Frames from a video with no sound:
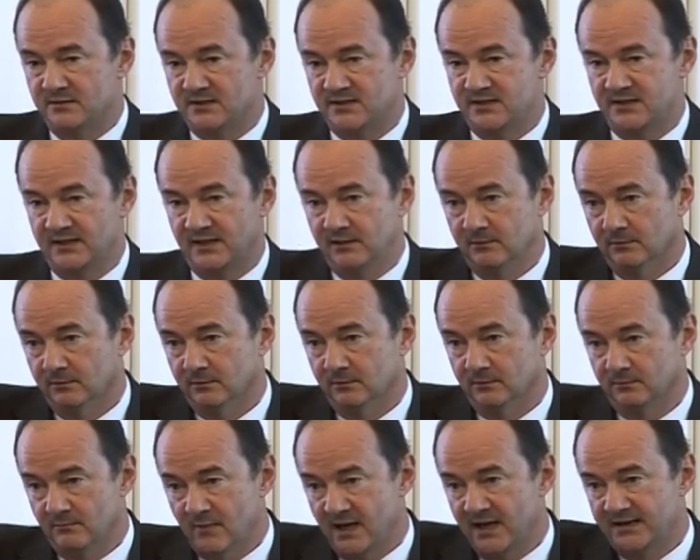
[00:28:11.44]

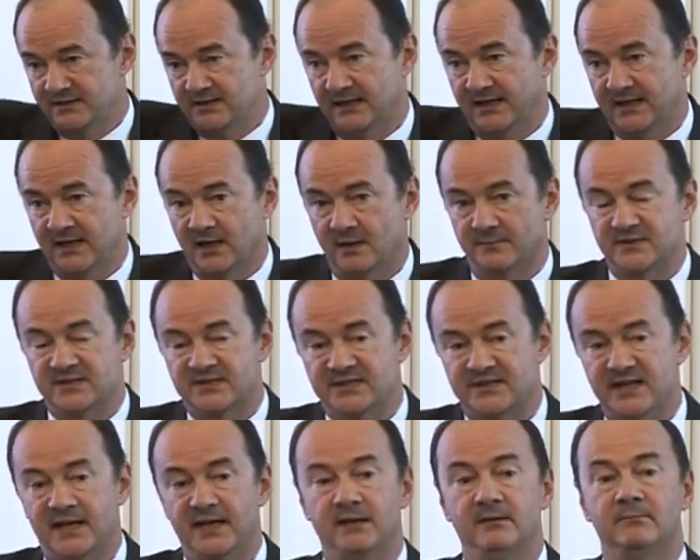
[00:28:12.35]
single-mindedly up the
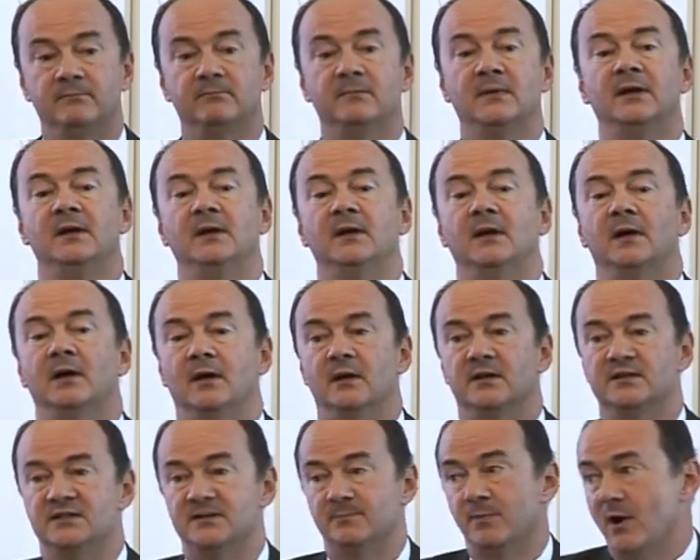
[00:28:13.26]
same
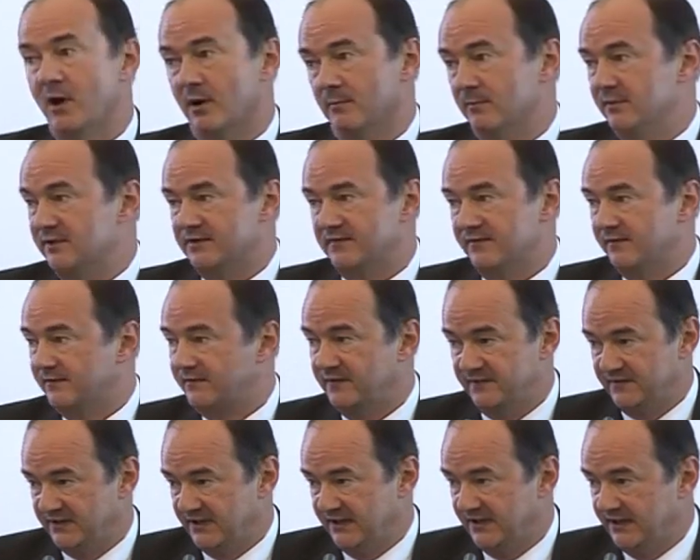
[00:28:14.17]
uh, department for
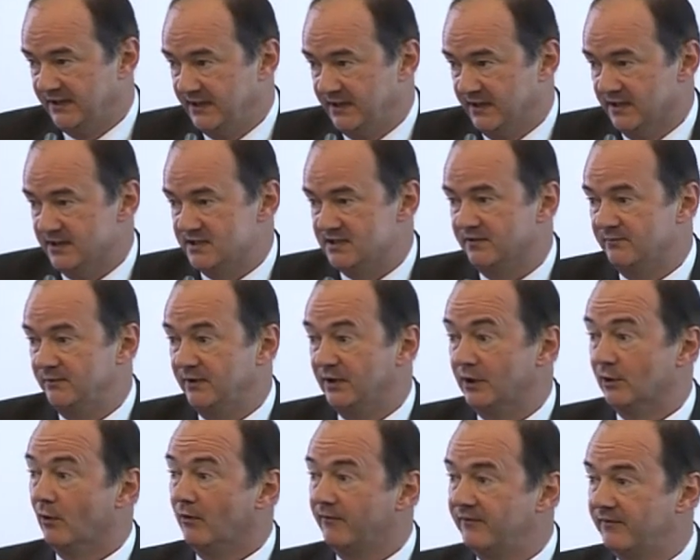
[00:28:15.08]
15 years. If we
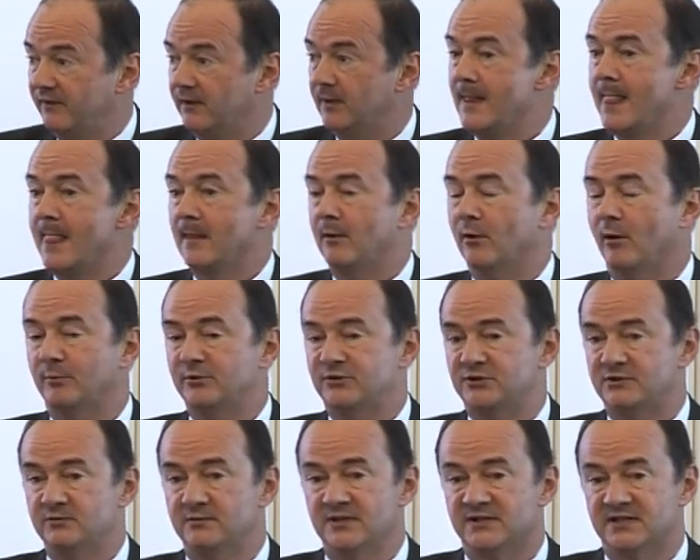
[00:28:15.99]
can offer
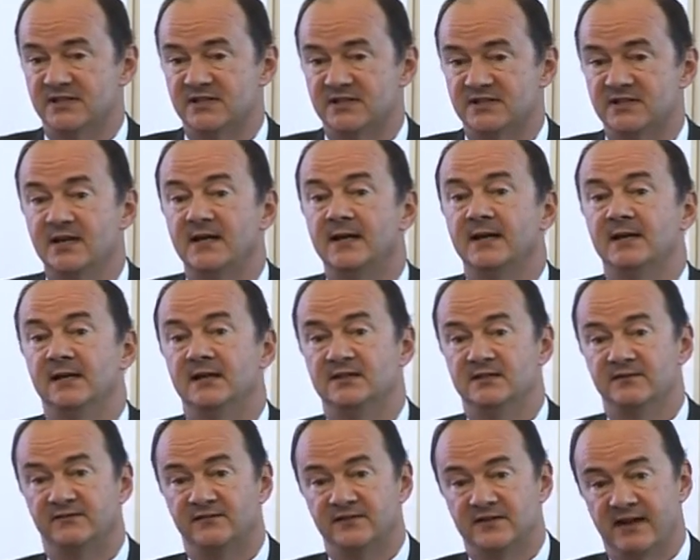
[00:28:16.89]
opportunities
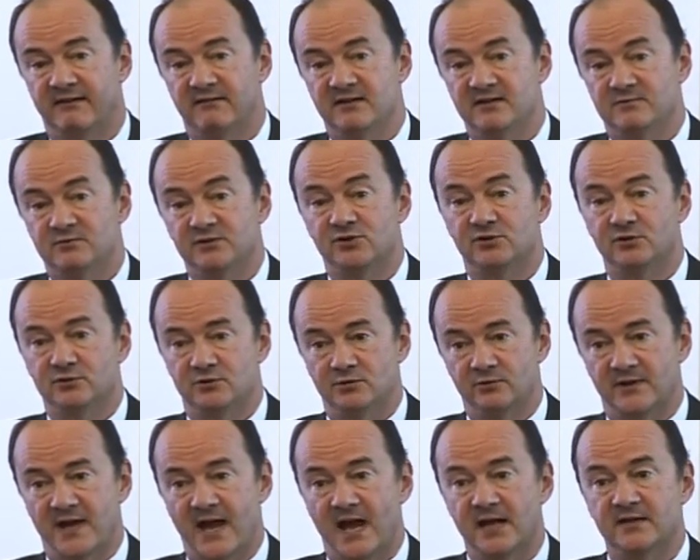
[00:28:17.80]
in different areas, we should
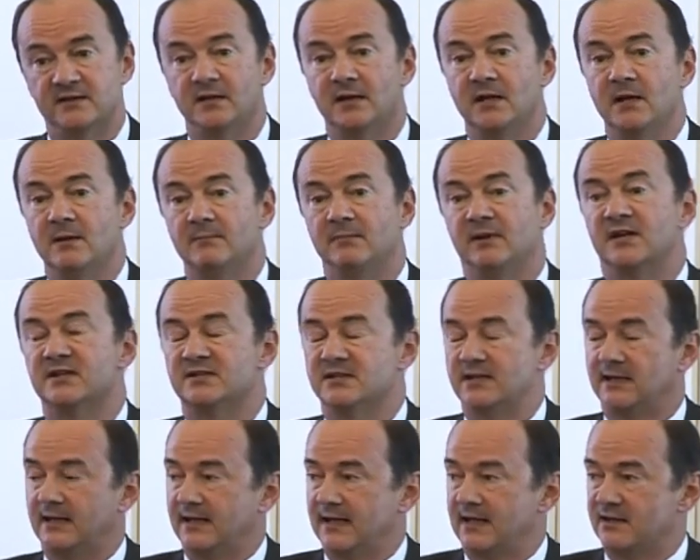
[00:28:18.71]
do that
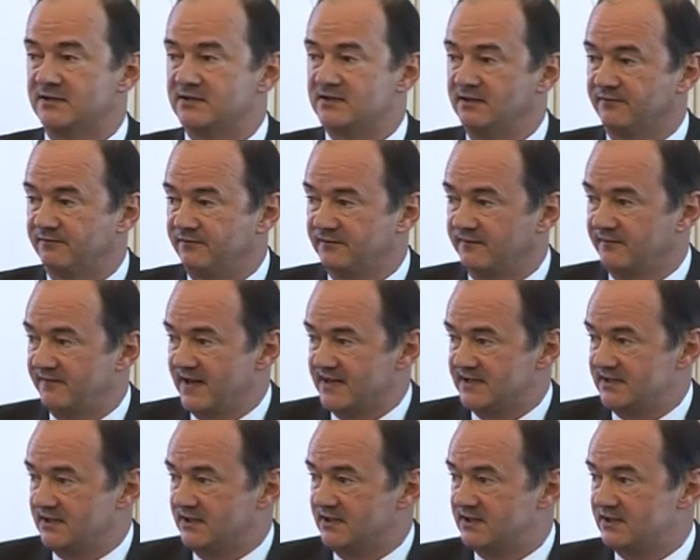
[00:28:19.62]
because it allows different
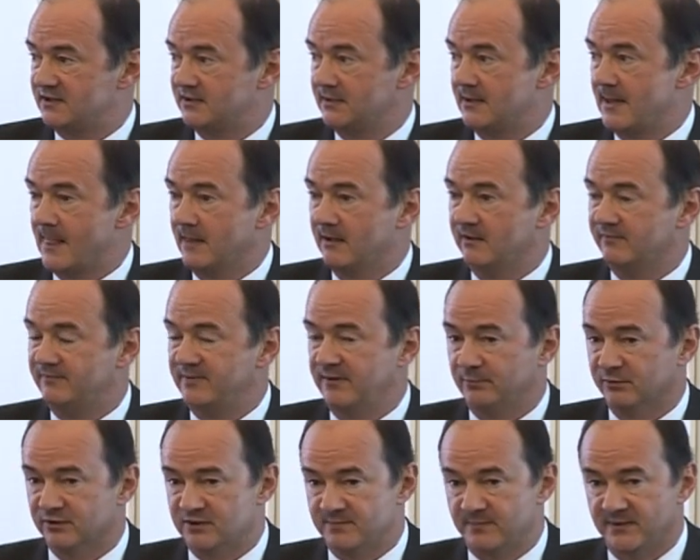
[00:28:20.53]
facets of
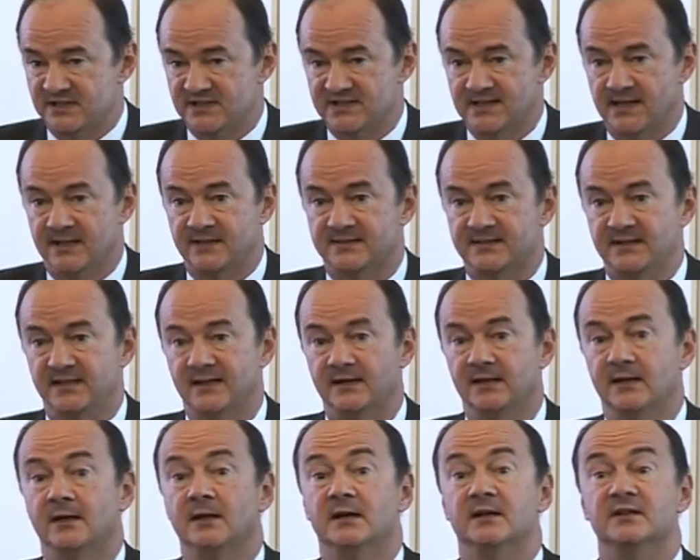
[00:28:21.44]
people's
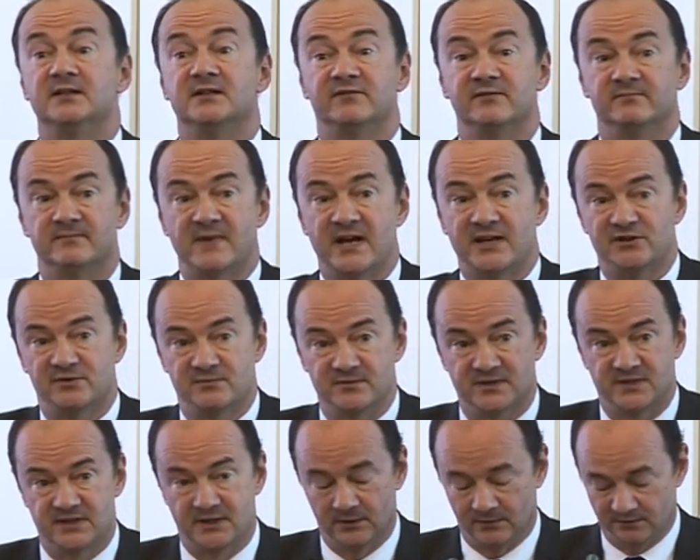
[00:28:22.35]
personality and different
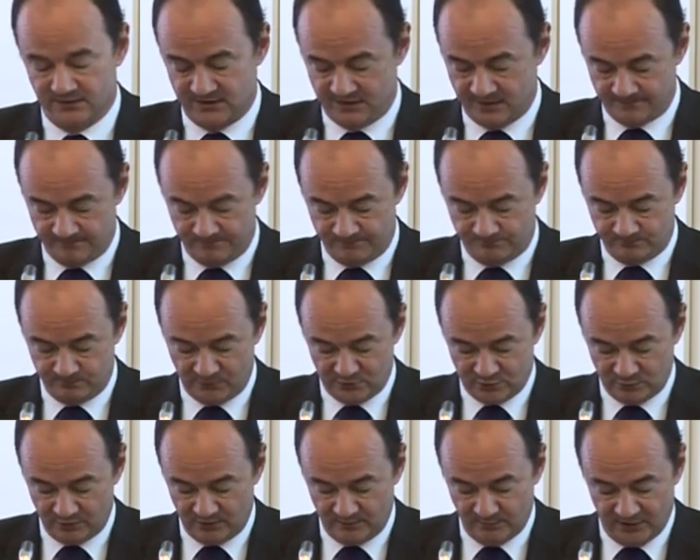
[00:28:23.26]
management skills
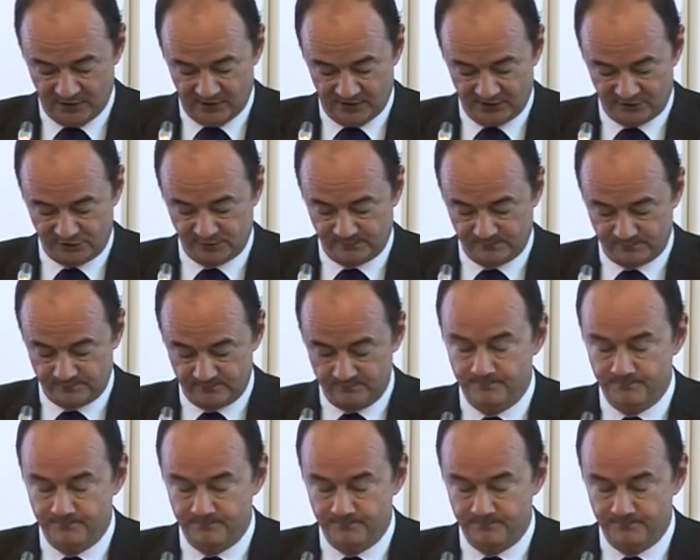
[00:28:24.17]
to emerge.